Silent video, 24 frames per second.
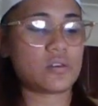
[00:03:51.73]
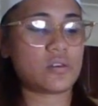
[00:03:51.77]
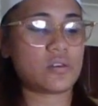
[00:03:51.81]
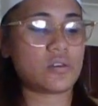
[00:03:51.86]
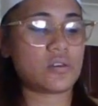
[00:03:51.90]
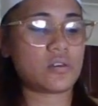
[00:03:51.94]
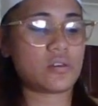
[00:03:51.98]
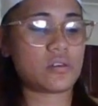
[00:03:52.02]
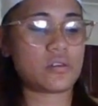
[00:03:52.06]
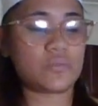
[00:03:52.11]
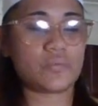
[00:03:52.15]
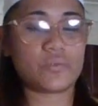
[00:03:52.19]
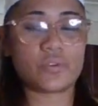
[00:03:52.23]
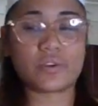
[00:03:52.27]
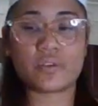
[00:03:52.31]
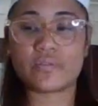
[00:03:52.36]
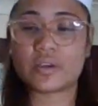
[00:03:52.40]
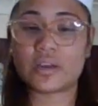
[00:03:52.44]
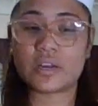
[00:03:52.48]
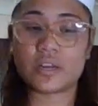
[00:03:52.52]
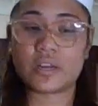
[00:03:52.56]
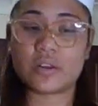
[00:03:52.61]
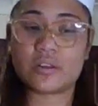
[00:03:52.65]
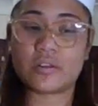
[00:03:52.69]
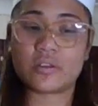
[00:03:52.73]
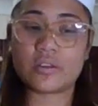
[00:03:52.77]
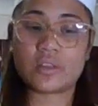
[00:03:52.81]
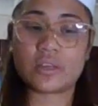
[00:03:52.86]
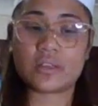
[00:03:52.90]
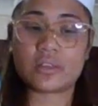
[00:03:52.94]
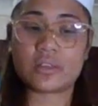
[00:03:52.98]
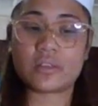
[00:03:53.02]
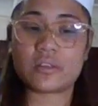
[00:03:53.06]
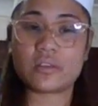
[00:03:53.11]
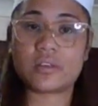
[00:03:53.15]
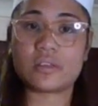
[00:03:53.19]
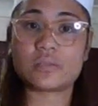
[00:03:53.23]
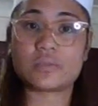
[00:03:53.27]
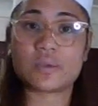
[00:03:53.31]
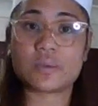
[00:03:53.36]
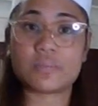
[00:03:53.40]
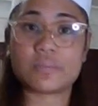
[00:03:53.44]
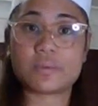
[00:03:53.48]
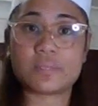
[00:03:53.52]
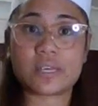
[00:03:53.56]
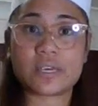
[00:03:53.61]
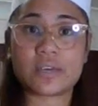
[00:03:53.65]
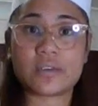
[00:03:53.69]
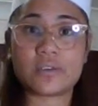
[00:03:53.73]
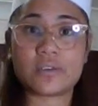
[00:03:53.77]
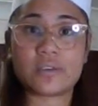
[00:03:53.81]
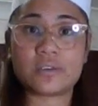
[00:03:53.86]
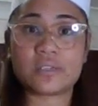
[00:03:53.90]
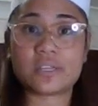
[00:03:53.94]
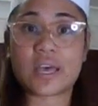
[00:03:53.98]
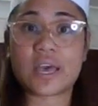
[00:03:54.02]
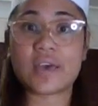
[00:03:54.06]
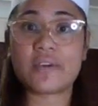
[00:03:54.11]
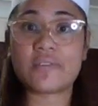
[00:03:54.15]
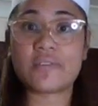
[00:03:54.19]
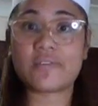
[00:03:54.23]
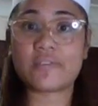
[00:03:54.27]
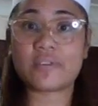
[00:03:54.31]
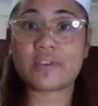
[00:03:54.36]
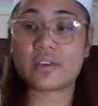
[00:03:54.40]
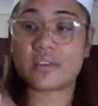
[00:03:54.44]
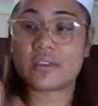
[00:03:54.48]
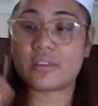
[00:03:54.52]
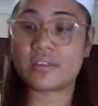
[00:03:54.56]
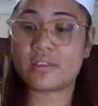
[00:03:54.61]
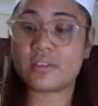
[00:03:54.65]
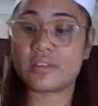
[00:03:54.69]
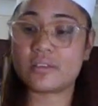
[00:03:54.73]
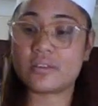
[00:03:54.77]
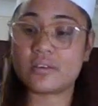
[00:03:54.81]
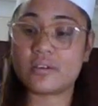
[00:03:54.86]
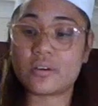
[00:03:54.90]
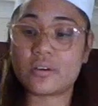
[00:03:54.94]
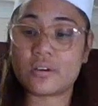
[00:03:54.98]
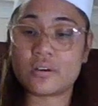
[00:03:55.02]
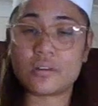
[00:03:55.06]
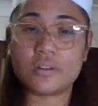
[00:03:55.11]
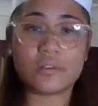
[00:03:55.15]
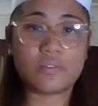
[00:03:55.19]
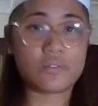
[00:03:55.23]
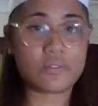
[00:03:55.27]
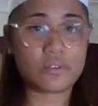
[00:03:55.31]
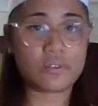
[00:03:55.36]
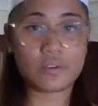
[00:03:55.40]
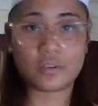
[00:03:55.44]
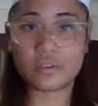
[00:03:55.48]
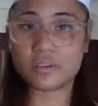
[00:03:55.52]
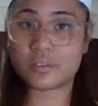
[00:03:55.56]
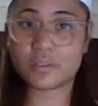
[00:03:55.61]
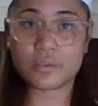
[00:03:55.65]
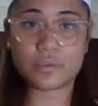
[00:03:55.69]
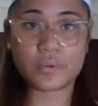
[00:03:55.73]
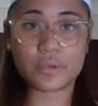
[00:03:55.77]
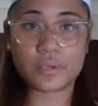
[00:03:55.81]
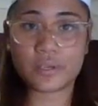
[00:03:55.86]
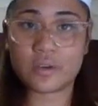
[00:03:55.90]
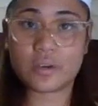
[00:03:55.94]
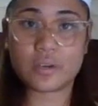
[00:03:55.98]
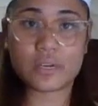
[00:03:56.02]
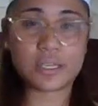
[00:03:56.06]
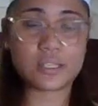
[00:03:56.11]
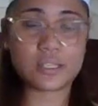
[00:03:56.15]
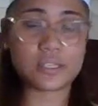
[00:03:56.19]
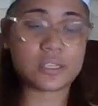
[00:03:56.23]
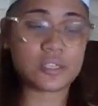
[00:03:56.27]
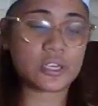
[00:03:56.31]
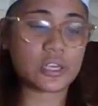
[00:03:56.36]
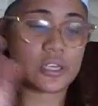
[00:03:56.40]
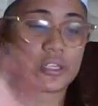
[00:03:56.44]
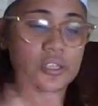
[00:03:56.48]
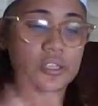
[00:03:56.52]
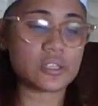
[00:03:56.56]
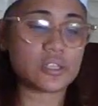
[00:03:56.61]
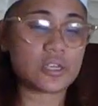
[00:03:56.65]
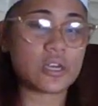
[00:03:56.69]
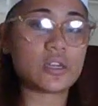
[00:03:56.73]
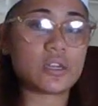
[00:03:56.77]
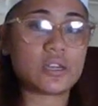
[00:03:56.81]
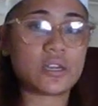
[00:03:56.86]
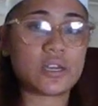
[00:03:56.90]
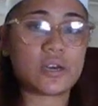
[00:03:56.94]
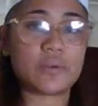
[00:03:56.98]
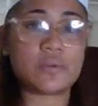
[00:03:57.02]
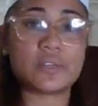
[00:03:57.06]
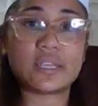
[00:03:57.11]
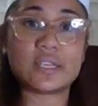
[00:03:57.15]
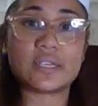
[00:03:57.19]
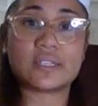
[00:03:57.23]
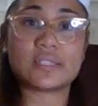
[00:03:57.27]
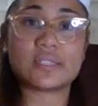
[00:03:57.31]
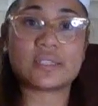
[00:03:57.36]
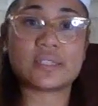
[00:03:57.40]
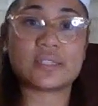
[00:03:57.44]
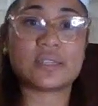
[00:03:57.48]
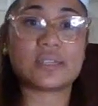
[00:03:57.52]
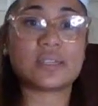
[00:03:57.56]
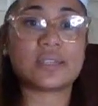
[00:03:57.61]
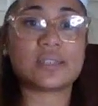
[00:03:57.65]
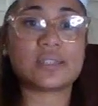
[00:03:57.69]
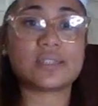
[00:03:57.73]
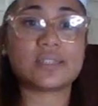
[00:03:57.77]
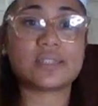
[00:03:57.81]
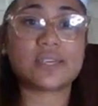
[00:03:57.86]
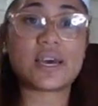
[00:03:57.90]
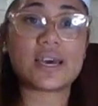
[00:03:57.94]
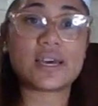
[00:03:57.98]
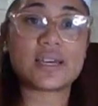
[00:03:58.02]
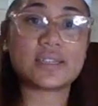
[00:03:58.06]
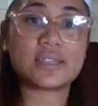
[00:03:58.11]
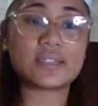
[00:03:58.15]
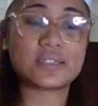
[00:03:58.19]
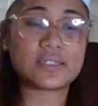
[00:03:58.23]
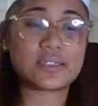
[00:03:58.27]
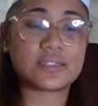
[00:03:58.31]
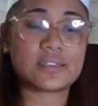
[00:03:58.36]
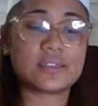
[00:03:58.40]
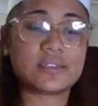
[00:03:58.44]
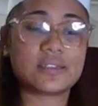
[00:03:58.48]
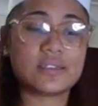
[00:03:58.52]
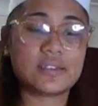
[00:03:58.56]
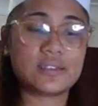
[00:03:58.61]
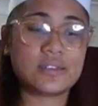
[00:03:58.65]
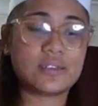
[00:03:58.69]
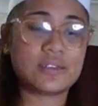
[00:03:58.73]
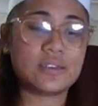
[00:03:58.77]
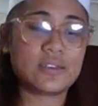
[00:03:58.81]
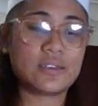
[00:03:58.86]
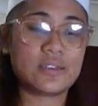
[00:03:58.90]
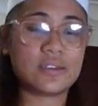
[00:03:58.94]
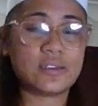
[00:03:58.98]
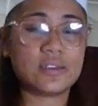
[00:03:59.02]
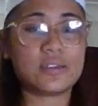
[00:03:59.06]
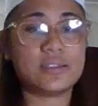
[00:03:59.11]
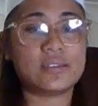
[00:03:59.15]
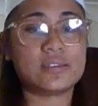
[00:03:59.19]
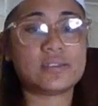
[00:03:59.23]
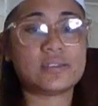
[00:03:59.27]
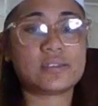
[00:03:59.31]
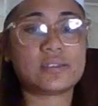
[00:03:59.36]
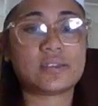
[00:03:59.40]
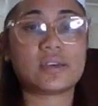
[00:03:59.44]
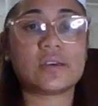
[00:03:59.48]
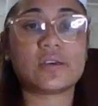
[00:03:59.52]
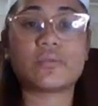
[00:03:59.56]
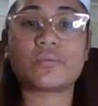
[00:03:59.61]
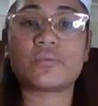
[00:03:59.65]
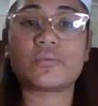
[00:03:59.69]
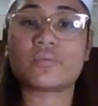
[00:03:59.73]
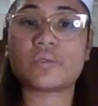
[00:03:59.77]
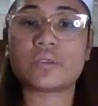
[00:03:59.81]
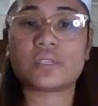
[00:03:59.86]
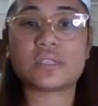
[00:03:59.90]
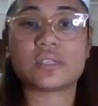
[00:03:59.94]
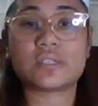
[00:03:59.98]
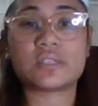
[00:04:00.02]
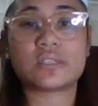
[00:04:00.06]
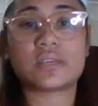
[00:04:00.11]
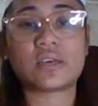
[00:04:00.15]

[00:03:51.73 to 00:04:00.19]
And we already know that the sweet potato is heavier than the olive oil, so we don't need to change that. Now we need to test and see which is